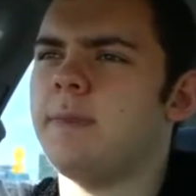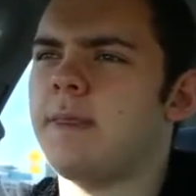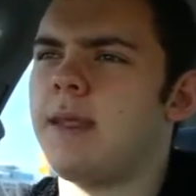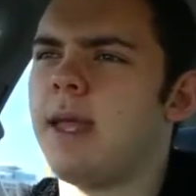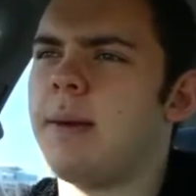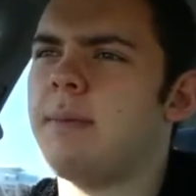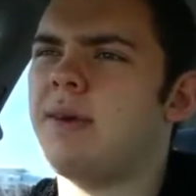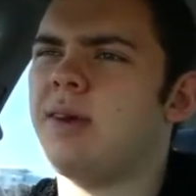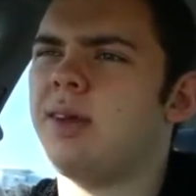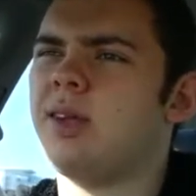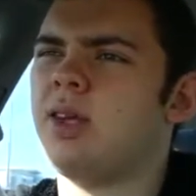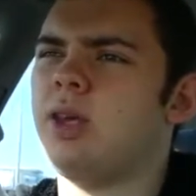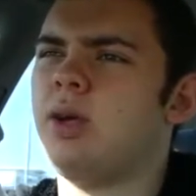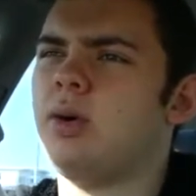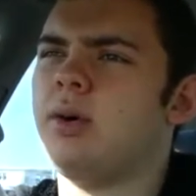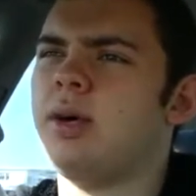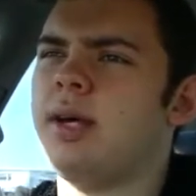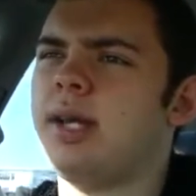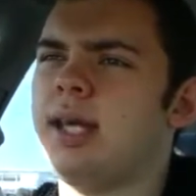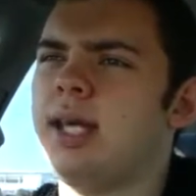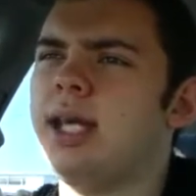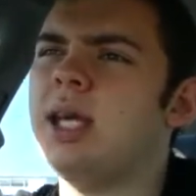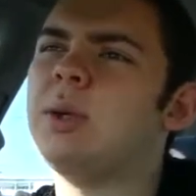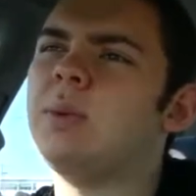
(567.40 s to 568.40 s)

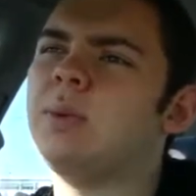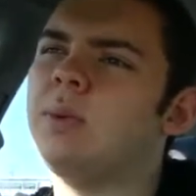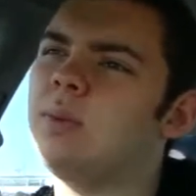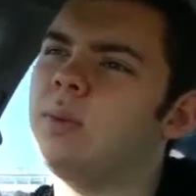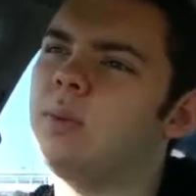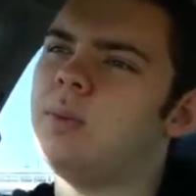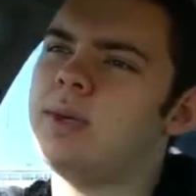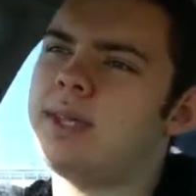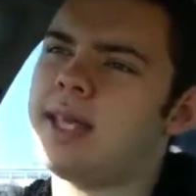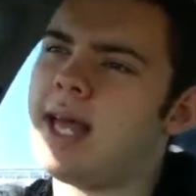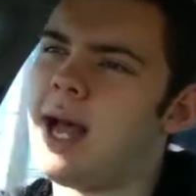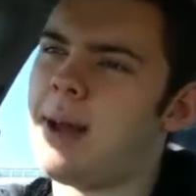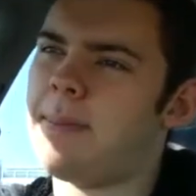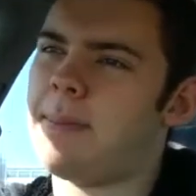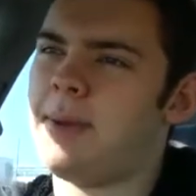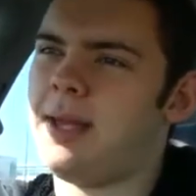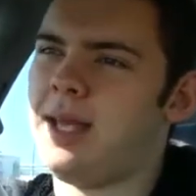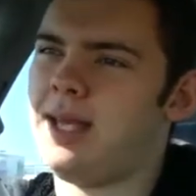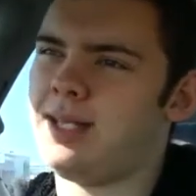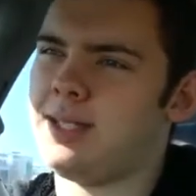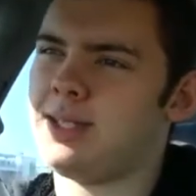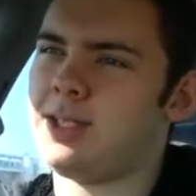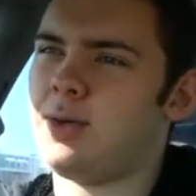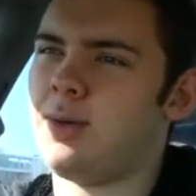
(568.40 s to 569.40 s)
ambiguity without
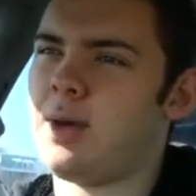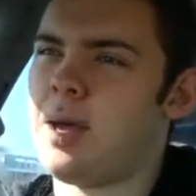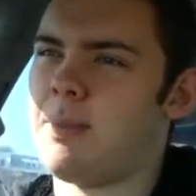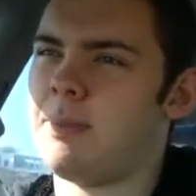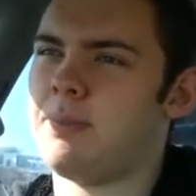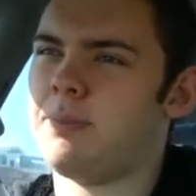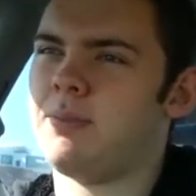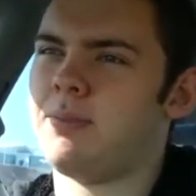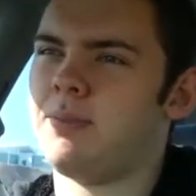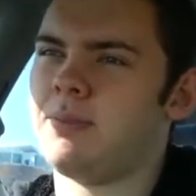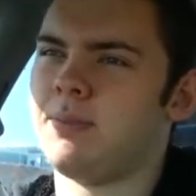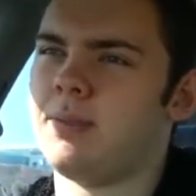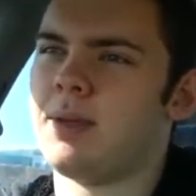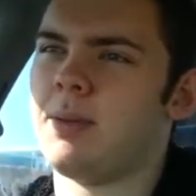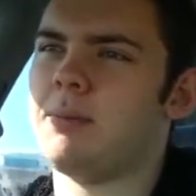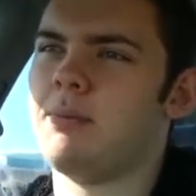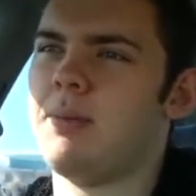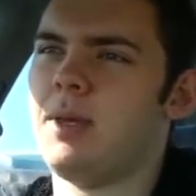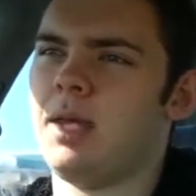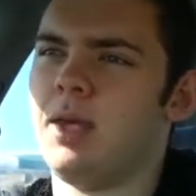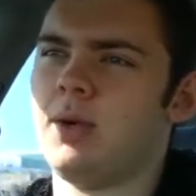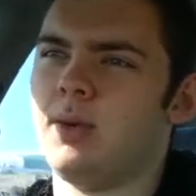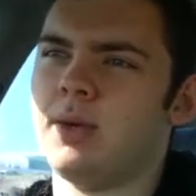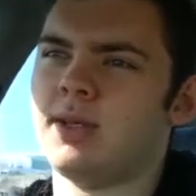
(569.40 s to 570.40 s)
being too
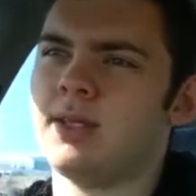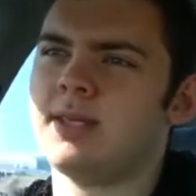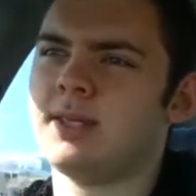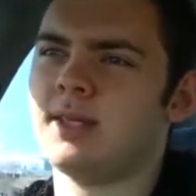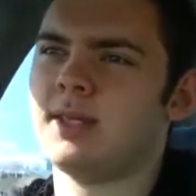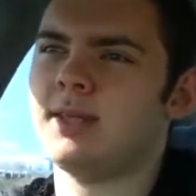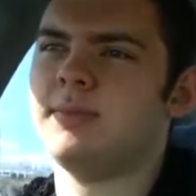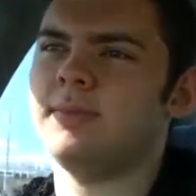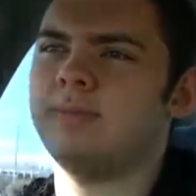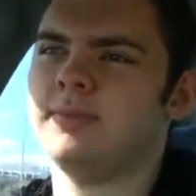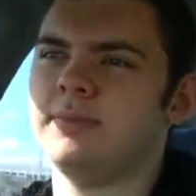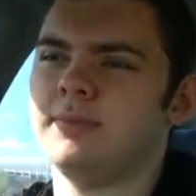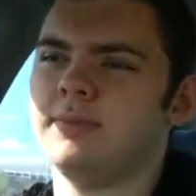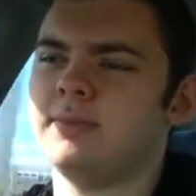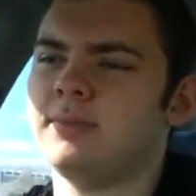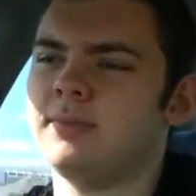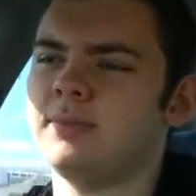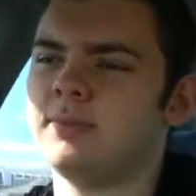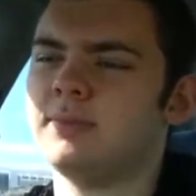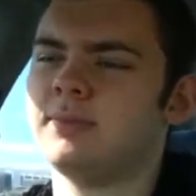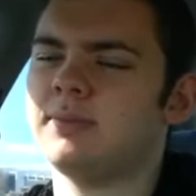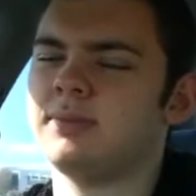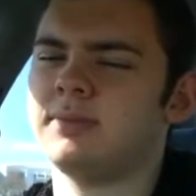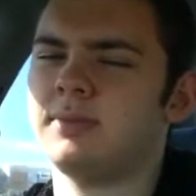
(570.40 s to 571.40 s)
ambiguous,
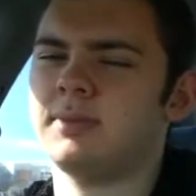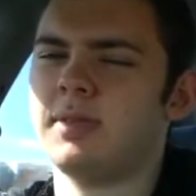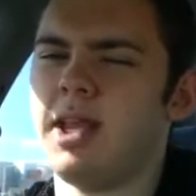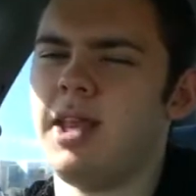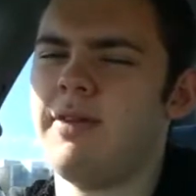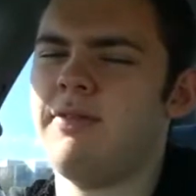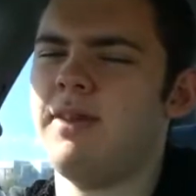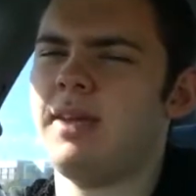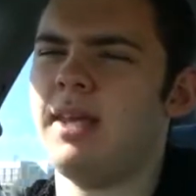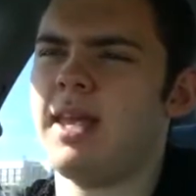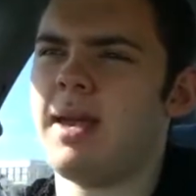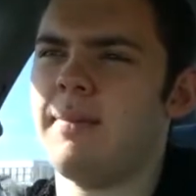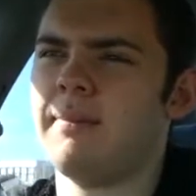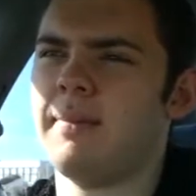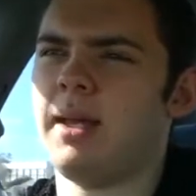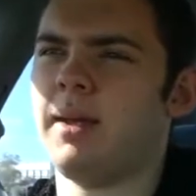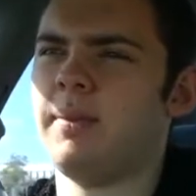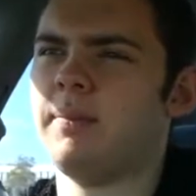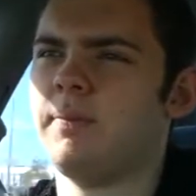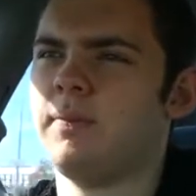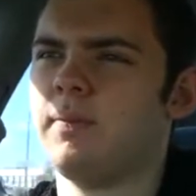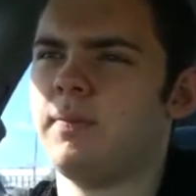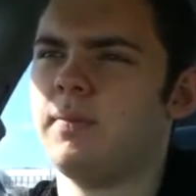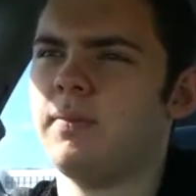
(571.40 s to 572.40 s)
if you get me.
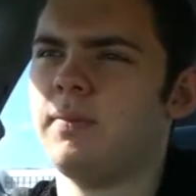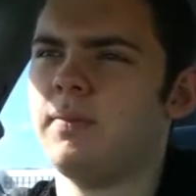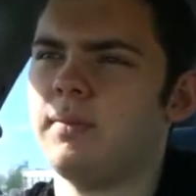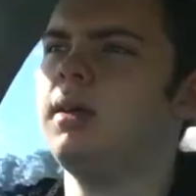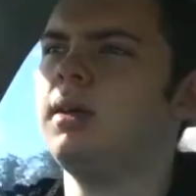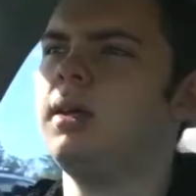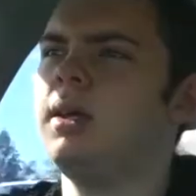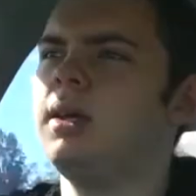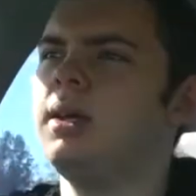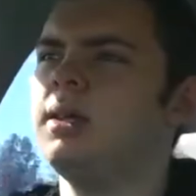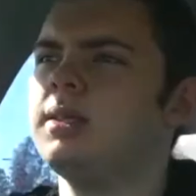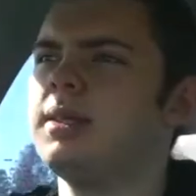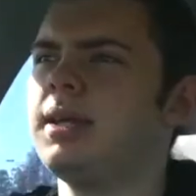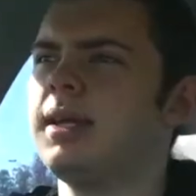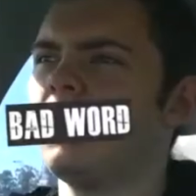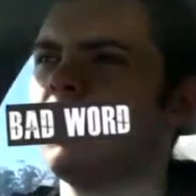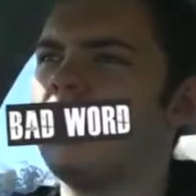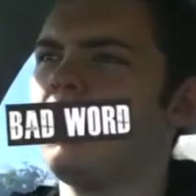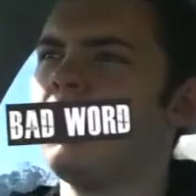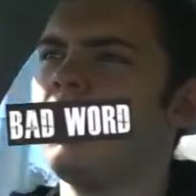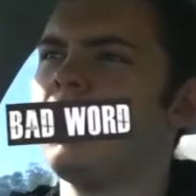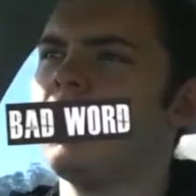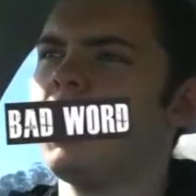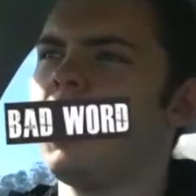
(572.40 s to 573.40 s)
I'm
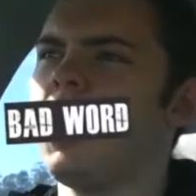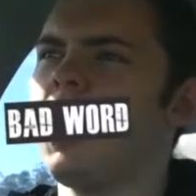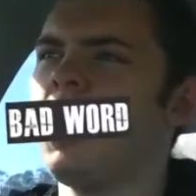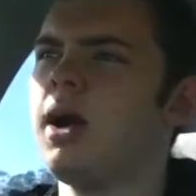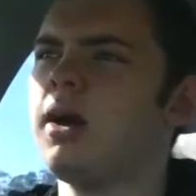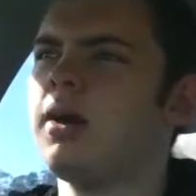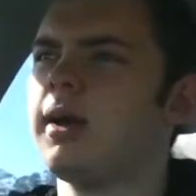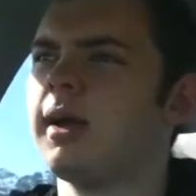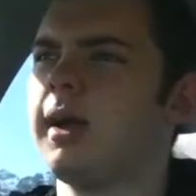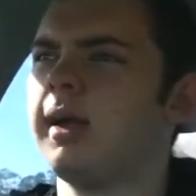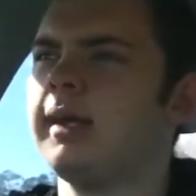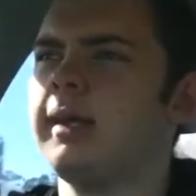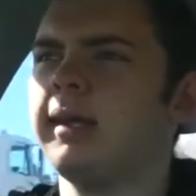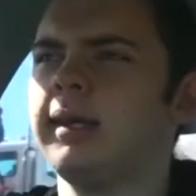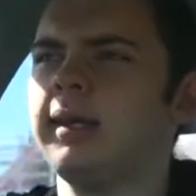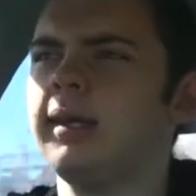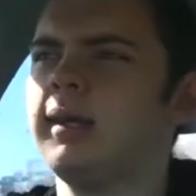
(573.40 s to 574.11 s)
in a hurry.